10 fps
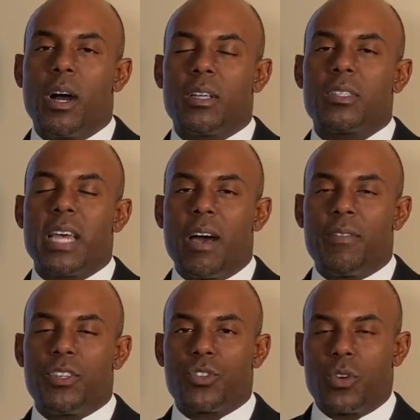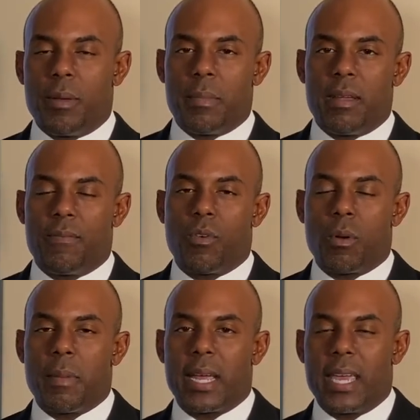salvage treatment, for
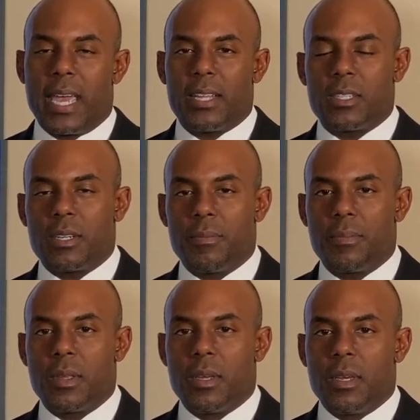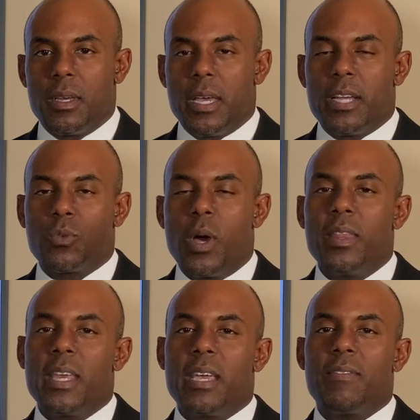my cancer? It's one
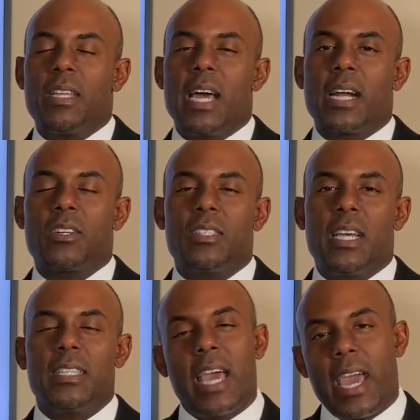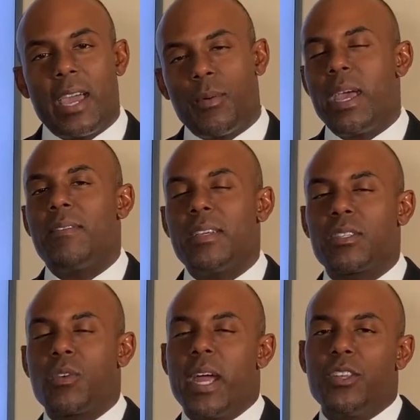thing if the doctor says, hey, we have this
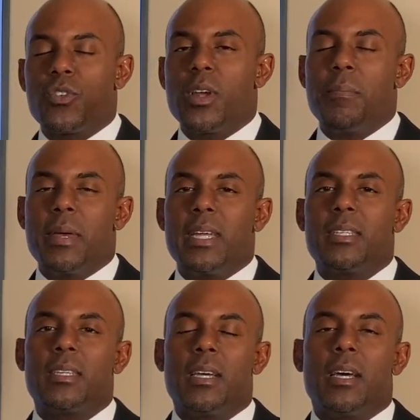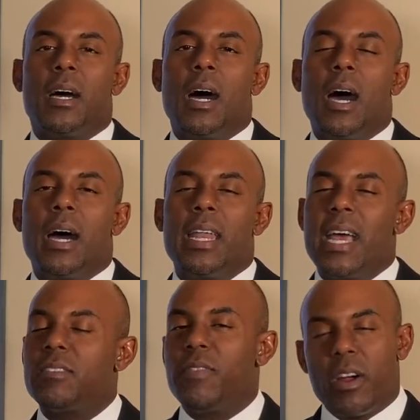great treatment, it
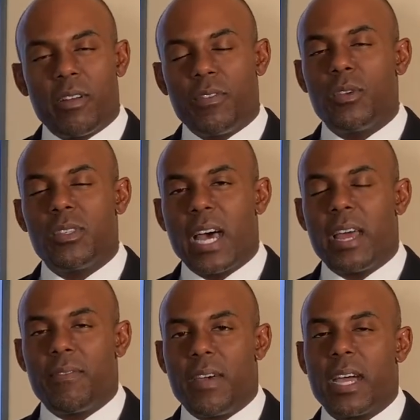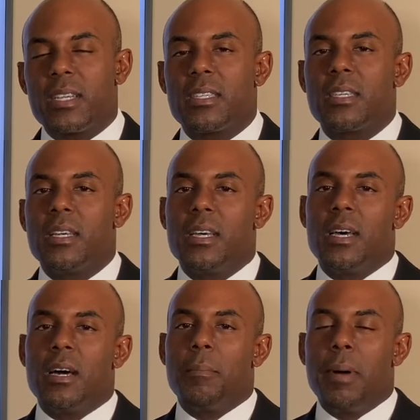has very few side effects,
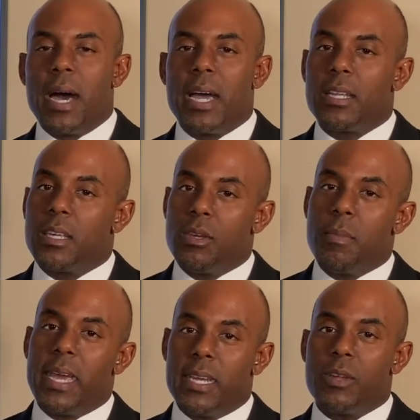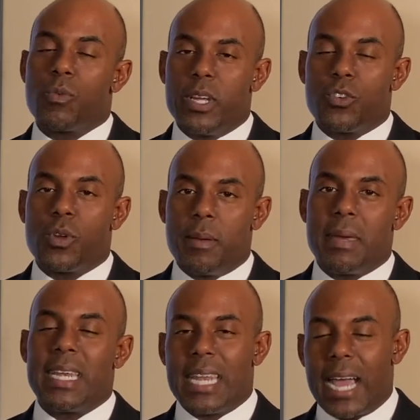but you may need
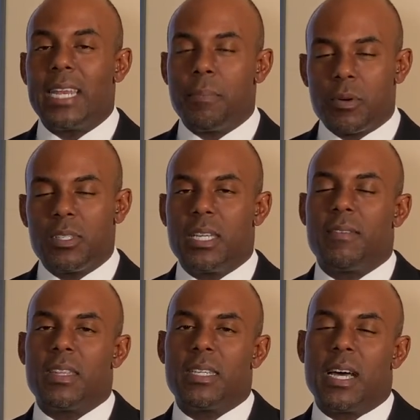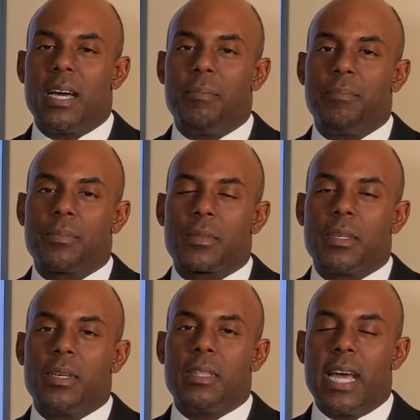retreatment 90% of the time.
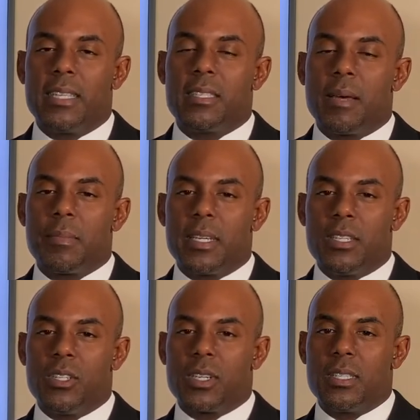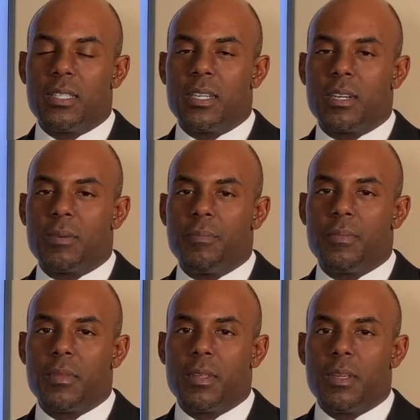That's something to consider.
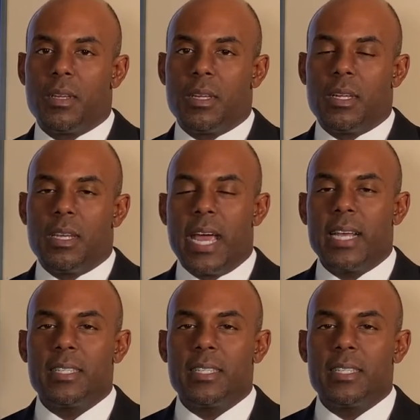Next